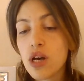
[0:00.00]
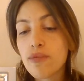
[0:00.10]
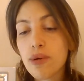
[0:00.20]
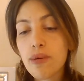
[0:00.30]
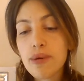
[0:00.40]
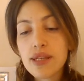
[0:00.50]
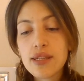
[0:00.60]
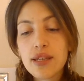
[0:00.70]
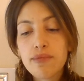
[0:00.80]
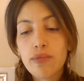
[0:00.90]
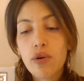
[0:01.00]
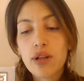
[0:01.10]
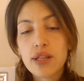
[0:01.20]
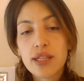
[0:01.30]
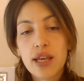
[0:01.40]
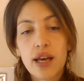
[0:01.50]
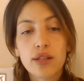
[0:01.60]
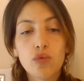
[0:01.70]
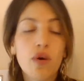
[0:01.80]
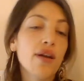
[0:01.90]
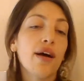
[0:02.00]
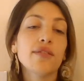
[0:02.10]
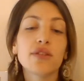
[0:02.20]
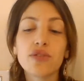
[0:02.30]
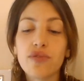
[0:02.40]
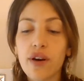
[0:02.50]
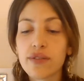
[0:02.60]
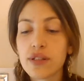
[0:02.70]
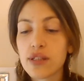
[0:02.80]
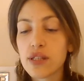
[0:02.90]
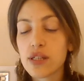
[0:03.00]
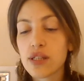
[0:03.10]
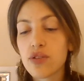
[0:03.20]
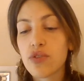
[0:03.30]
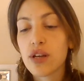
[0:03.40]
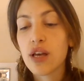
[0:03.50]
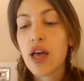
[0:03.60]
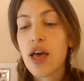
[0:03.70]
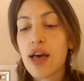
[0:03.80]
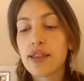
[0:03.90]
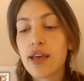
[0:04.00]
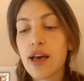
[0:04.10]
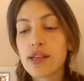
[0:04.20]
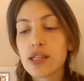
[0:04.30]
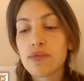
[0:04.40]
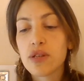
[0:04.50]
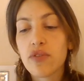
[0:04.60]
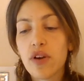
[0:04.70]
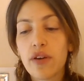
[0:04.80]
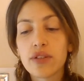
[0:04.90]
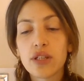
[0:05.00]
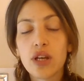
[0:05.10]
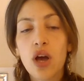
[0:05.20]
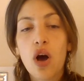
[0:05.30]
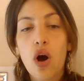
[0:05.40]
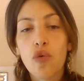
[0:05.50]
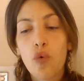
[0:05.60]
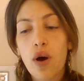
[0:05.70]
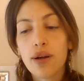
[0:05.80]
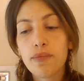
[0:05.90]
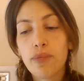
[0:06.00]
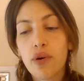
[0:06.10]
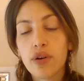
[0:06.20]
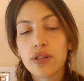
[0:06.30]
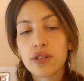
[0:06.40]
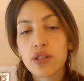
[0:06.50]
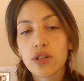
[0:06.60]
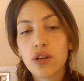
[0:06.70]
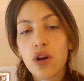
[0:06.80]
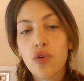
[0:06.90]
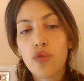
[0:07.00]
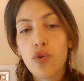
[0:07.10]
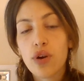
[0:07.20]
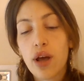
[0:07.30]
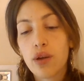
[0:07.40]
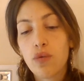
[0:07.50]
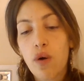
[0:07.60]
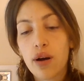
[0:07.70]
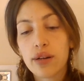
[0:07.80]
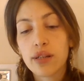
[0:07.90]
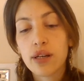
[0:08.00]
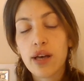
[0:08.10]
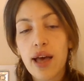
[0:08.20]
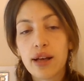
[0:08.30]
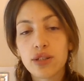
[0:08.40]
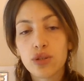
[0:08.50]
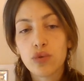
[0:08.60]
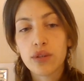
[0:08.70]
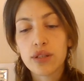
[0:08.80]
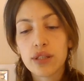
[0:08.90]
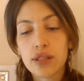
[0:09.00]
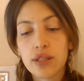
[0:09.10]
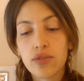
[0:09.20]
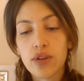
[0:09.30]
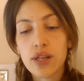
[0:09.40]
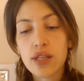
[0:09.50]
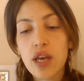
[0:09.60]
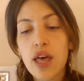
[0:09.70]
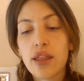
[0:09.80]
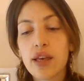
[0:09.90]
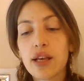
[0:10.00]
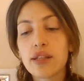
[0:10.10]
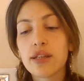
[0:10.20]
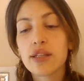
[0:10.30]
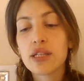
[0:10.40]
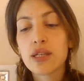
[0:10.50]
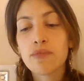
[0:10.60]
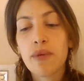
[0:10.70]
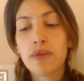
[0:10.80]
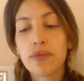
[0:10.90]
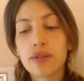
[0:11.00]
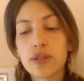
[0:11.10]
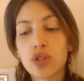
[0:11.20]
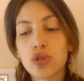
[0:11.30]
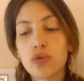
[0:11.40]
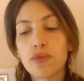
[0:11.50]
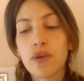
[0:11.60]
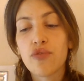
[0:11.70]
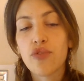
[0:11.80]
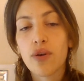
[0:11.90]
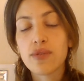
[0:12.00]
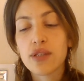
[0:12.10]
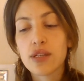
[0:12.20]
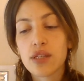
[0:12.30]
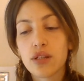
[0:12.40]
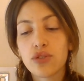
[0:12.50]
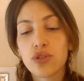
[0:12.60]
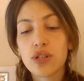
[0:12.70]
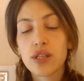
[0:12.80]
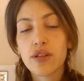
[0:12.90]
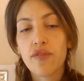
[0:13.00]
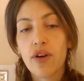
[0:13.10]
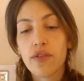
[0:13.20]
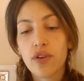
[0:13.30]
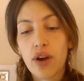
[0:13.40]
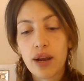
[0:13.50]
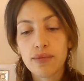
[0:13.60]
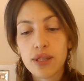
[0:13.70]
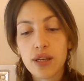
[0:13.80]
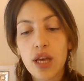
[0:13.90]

Bromobenzene boils at 156 degrees and has a specific gravity of 1.491 at 20 degrees. The yield in this experiment should be from 16 to 65 grams.